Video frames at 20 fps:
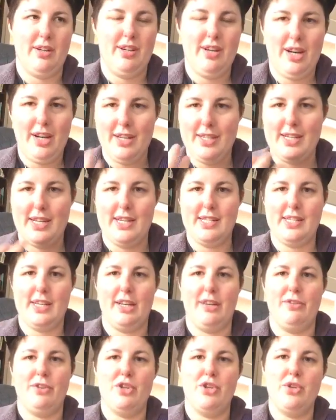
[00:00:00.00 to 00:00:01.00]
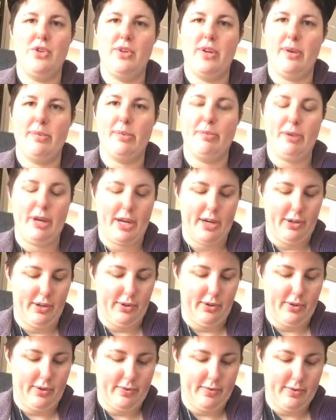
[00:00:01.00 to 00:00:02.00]
Kind of tastes like if you chewed up a
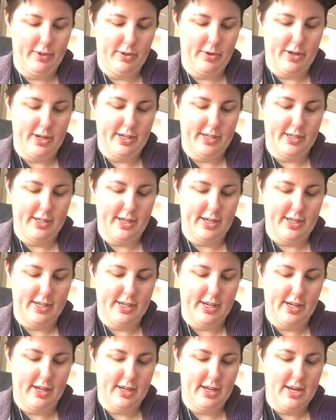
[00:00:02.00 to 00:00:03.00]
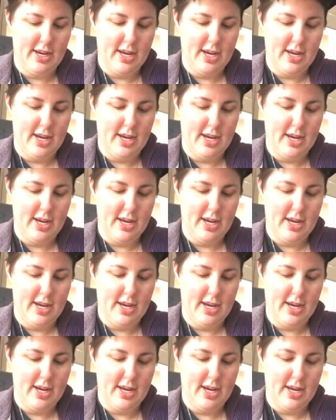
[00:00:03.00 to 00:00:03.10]
Panadol. It's quite disgusting.